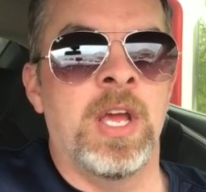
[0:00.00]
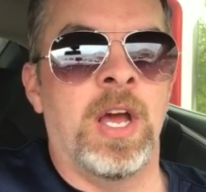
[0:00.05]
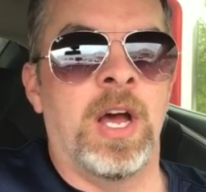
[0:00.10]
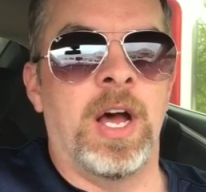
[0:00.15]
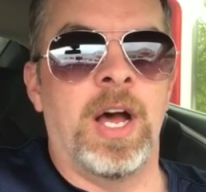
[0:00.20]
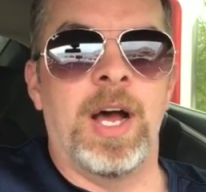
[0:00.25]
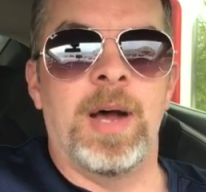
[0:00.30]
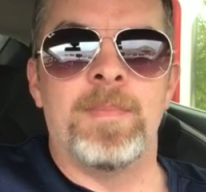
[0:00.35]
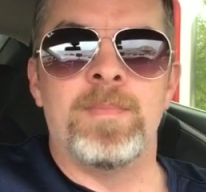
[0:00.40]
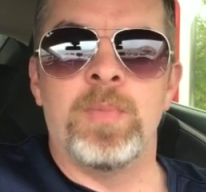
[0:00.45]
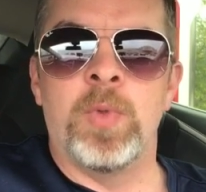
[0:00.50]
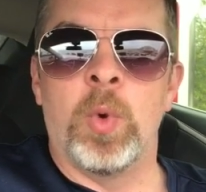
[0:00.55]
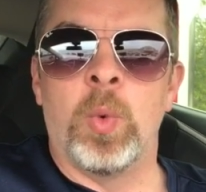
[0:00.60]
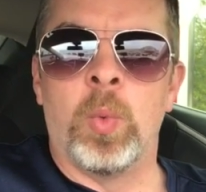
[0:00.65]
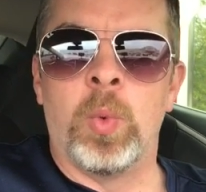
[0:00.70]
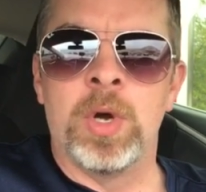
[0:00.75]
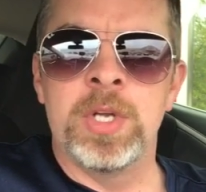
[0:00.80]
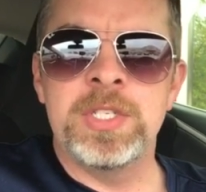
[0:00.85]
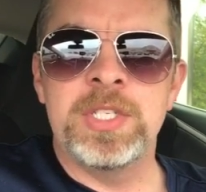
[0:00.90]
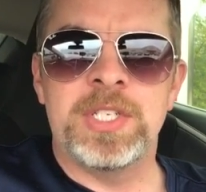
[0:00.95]
Um,
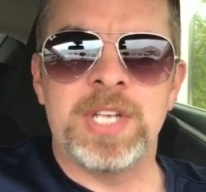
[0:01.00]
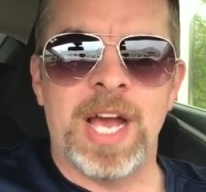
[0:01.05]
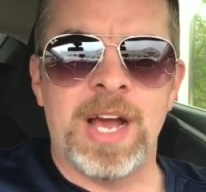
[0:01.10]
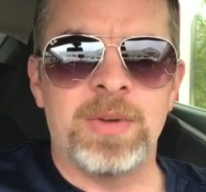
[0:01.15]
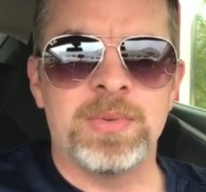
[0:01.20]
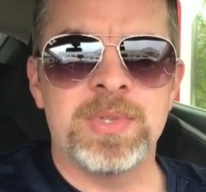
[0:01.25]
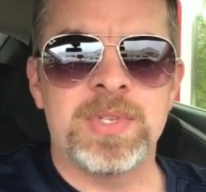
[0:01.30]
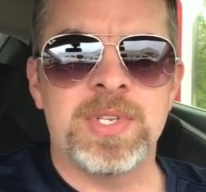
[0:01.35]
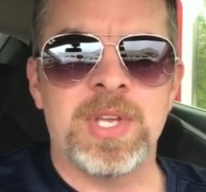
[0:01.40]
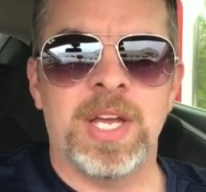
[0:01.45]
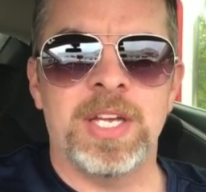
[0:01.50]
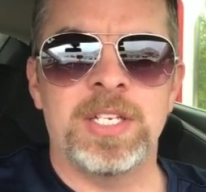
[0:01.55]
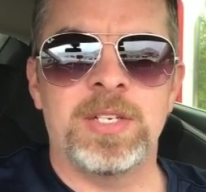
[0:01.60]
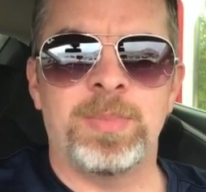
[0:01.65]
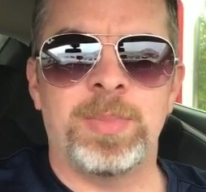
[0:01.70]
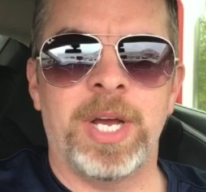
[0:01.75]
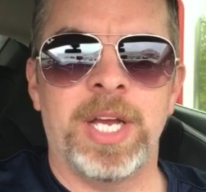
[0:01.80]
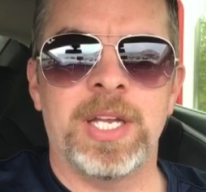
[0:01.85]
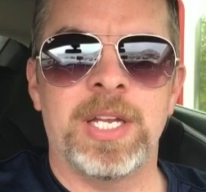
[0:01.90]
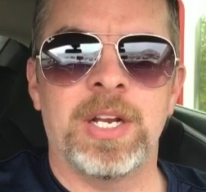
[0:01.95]
one downside
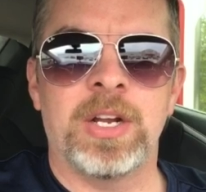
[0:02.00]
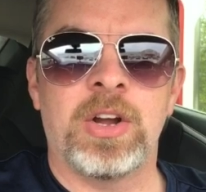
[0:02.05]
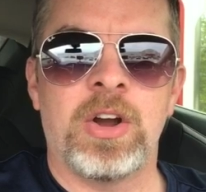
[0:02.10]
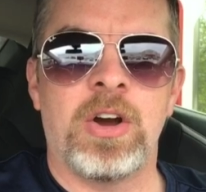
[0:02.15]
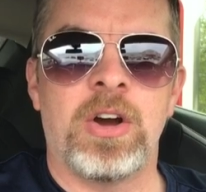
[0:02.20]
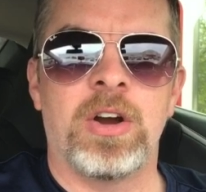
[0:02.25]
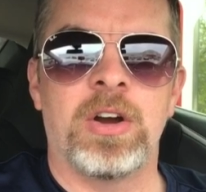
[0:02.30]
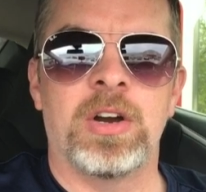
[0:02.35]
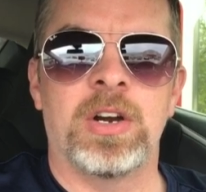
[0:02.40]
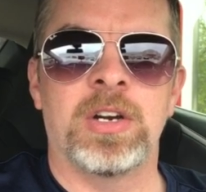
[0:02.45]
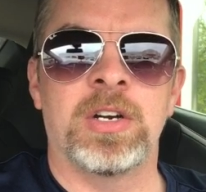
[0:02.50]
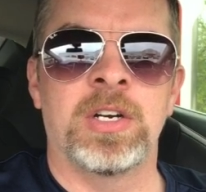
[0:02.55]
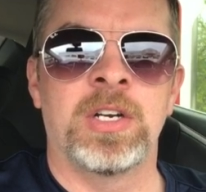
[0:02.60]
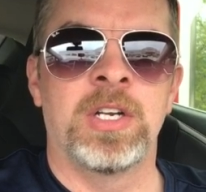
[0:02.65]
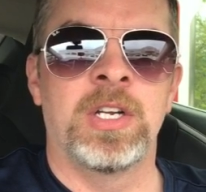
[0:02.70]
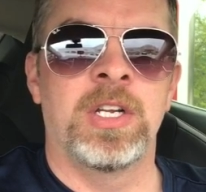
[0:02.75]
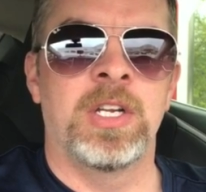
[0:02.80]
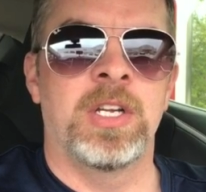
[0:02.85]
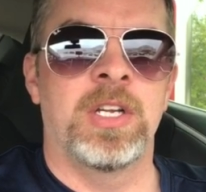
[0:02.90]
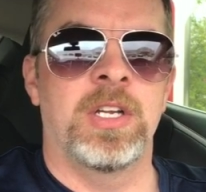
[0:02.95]
to buying a car
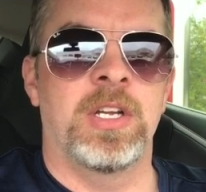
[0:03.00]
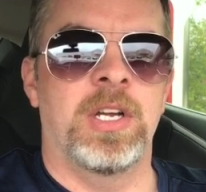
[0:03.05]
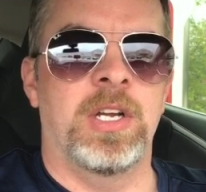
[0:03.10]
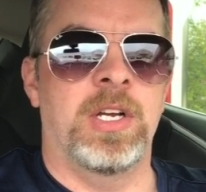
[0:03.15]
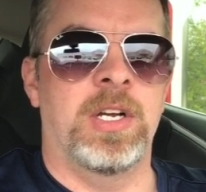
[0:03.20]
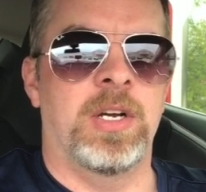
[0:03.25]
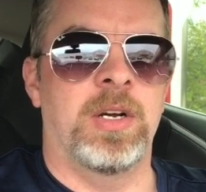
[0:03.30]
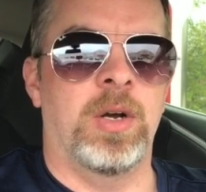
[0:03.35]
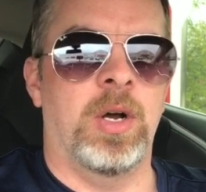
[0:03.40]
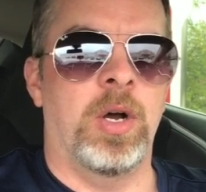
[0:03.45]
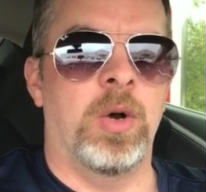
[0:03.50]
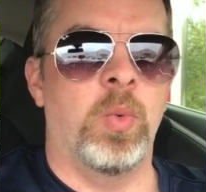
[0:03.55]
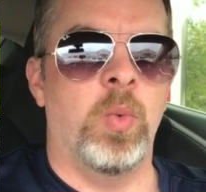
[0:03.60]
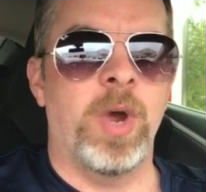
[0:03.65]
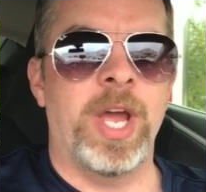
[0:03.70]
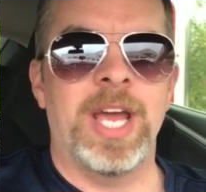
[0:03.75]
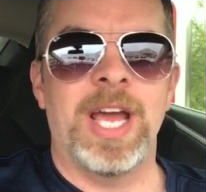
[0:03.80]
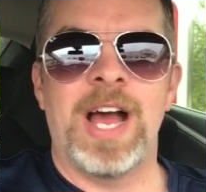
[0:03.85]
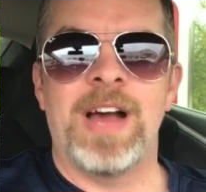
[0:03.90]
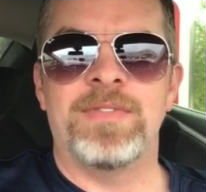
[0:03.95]
uh,
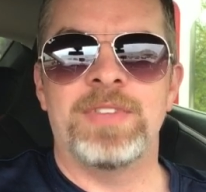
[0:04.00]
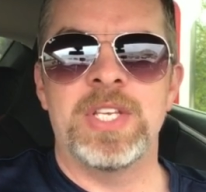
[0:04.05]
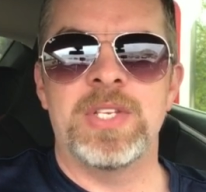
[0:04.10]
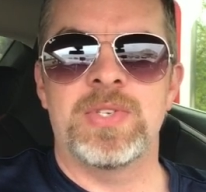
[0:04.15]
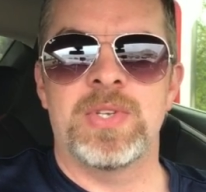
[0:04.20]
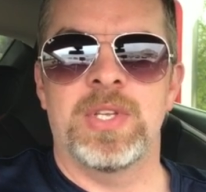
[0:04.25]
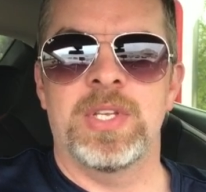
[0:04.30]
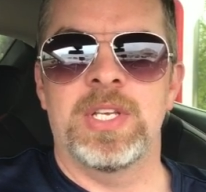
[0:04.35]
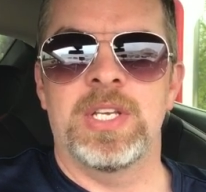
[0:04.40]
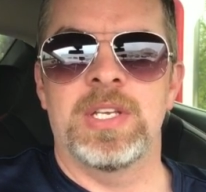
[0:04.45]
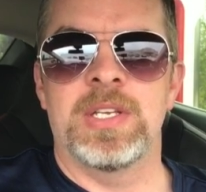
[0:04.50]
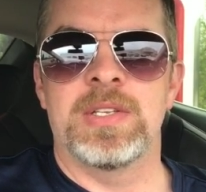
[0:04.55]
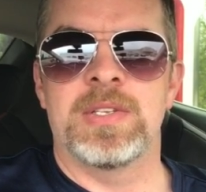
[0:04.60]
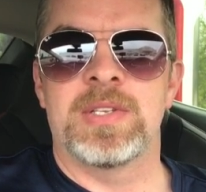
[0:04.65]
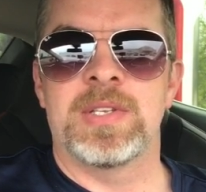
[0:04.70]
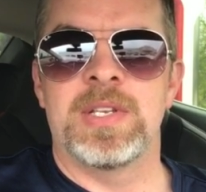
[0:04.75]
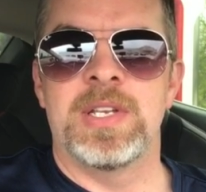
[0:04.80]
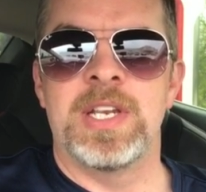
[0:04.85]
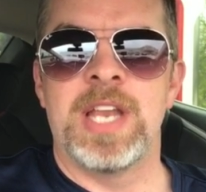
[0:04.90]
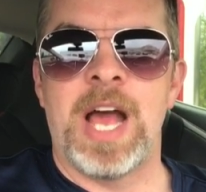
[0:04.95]
away, obviously,
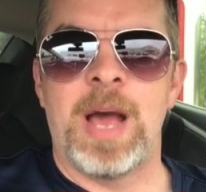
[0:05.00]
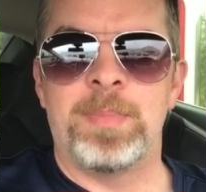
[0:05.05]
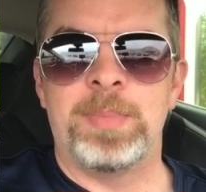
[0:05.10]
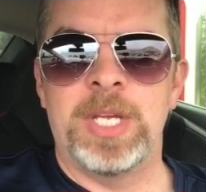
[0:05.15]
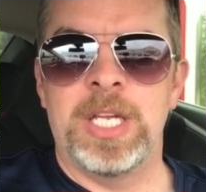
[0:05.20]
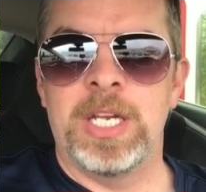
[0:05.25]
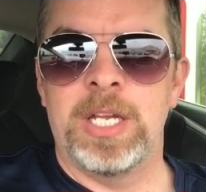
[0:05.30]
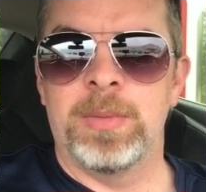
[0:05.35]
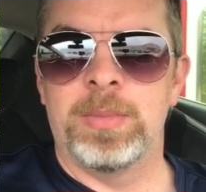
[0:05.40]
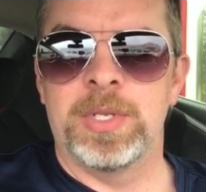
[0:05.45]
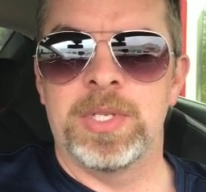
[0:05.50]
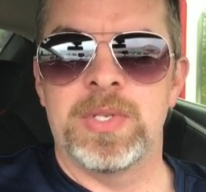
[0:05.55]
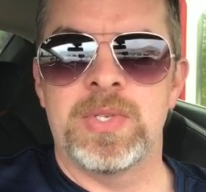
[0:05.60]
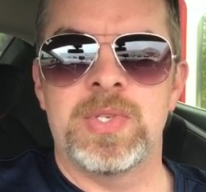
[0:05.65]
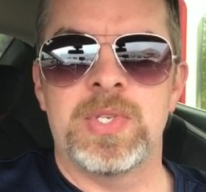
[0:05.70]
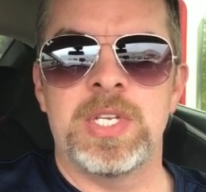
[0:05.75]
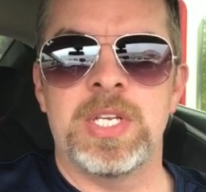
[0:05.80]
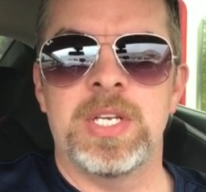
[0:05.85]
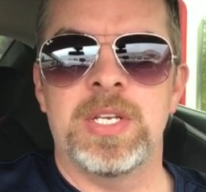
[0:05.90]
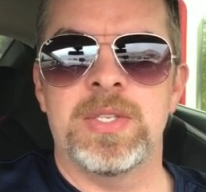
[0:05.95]
is not being able to
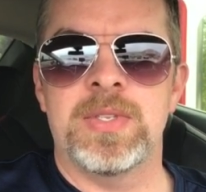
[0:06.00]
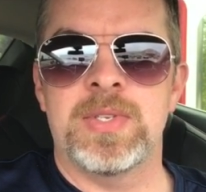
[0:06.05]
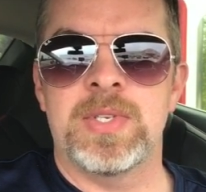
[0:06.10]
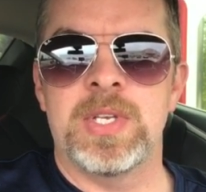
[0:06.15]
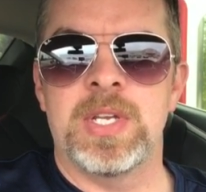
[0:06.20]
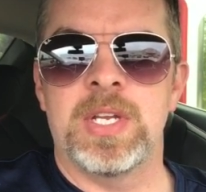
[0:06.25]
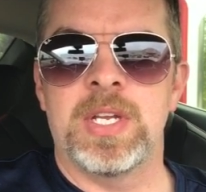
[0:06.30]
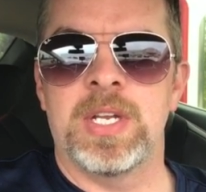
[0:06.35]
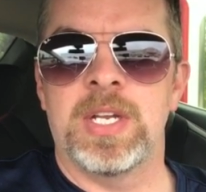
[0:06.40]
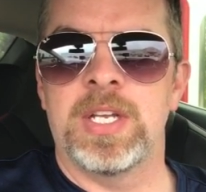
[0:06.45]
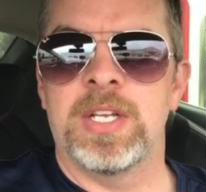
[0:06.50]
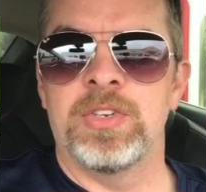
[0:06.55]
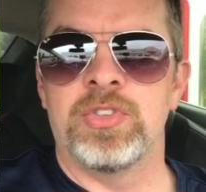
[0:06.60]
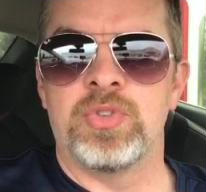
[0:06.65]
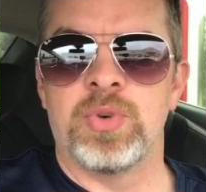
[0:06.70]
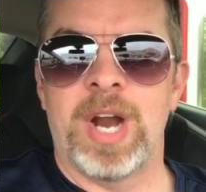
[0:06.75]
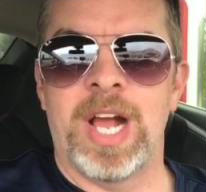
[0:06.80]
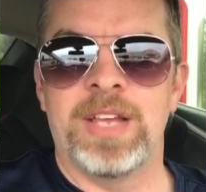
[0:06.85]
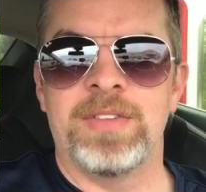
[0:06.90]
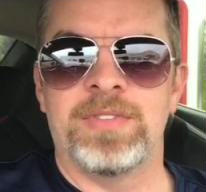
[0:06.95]
see it, sit in it,
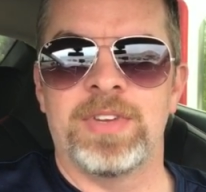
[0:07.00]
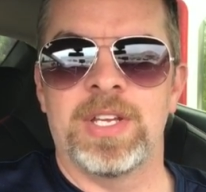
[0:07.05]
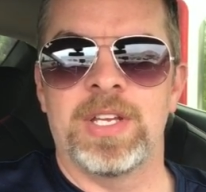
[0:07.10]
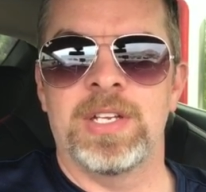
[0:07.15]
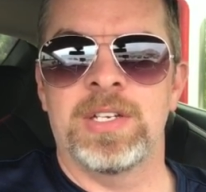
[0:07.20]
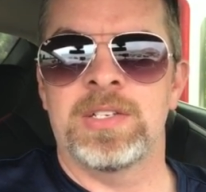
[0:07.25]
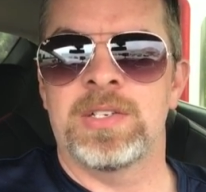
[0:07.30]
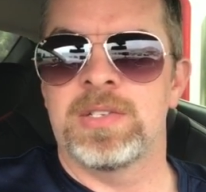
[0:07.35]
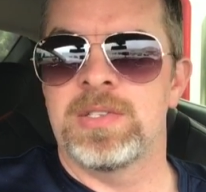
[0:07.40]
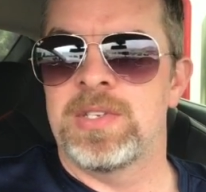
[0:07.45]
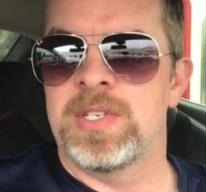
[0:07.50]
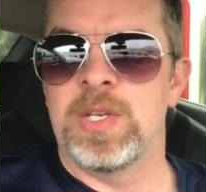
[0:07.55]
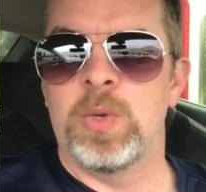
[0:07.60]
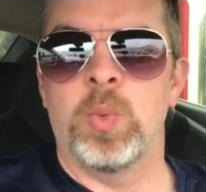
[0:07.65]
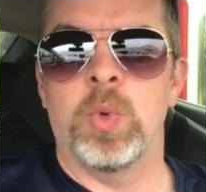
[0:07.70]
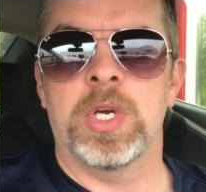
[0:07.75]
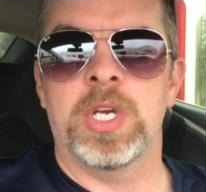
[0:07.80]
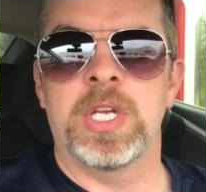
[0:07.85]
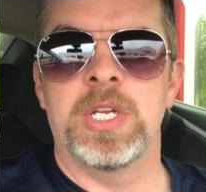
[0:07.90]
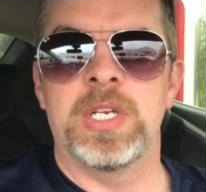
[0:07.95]
drive it, see
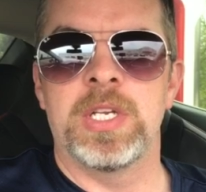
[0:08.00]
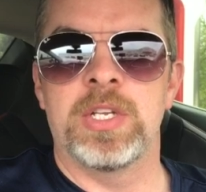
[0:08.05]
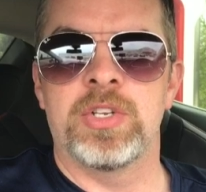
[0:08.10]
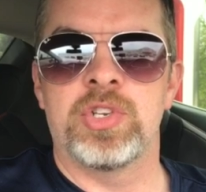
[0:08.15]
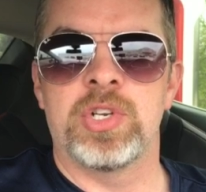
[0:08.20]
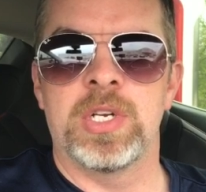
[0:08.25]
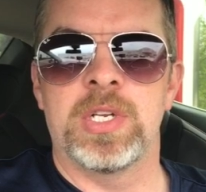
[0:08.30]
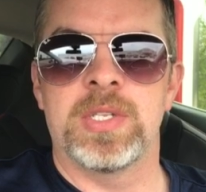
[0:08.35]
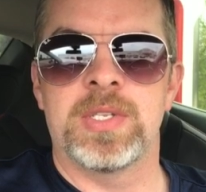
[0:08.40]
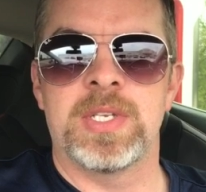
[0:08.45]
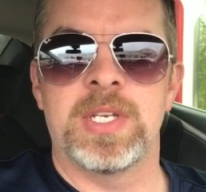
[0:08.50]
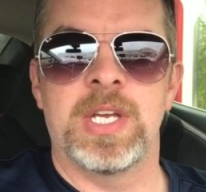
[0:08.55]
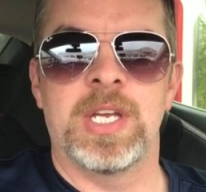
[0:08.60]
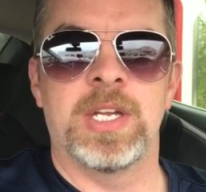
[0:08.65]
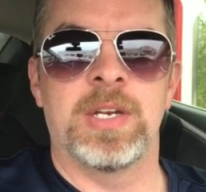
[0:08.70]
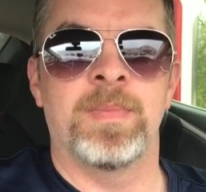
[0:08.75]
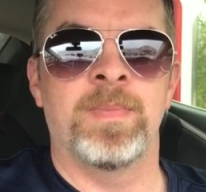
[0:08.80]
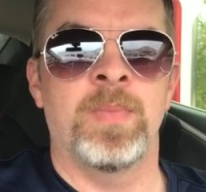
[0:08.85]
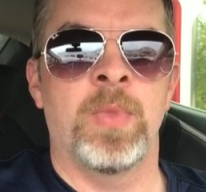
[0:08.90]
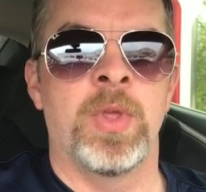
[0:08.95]
what condition it's
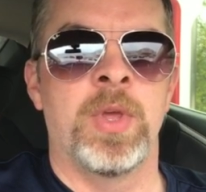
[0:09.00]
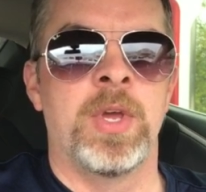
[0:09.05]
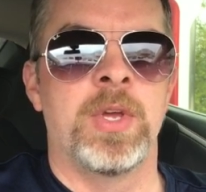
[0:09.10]
in.